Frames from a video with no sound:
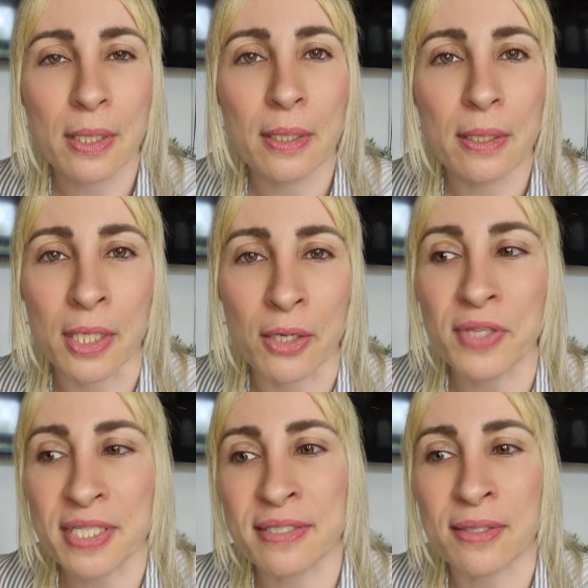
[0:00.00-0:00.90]

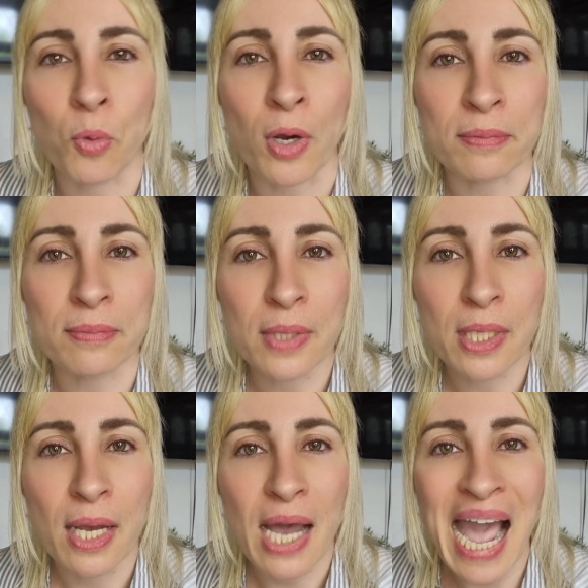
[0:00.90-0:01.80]
this is the one.
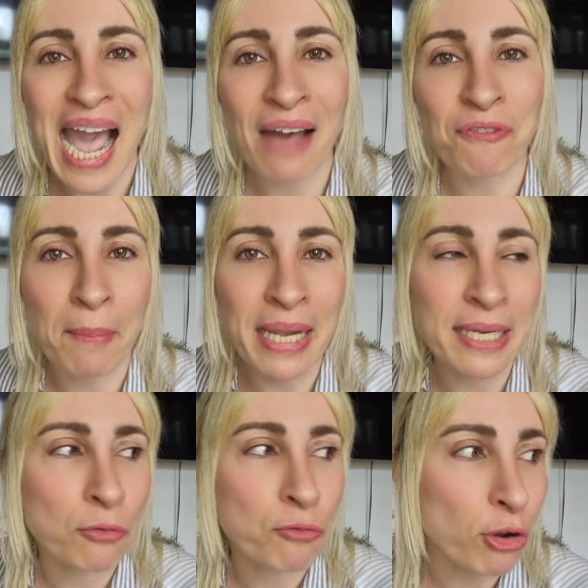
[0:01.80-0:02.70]
I have my
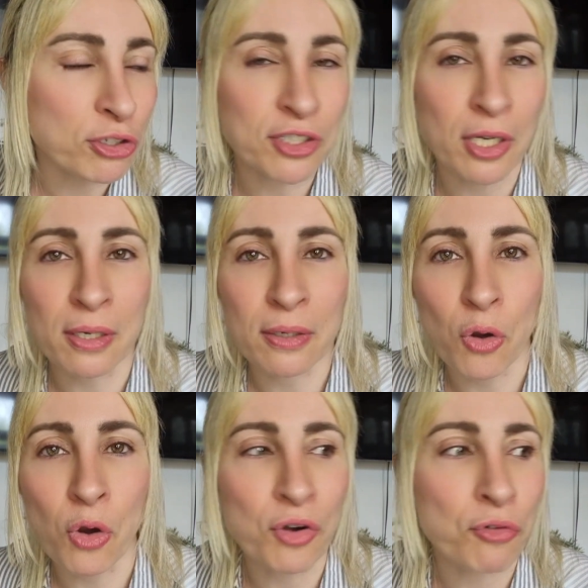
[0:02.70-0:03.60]
little roster
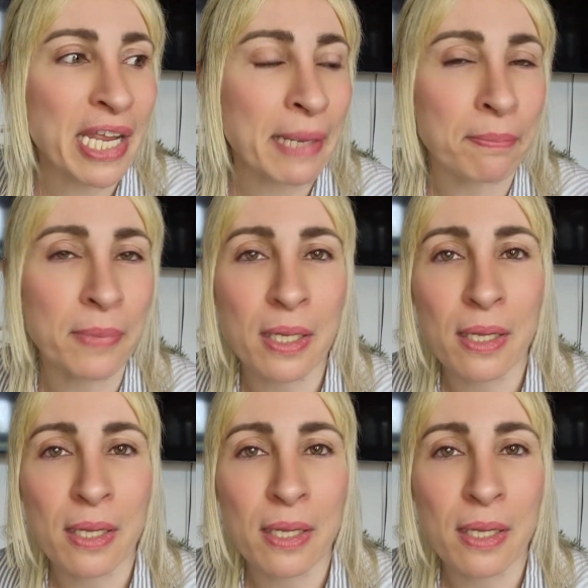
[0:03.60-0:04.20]
or harem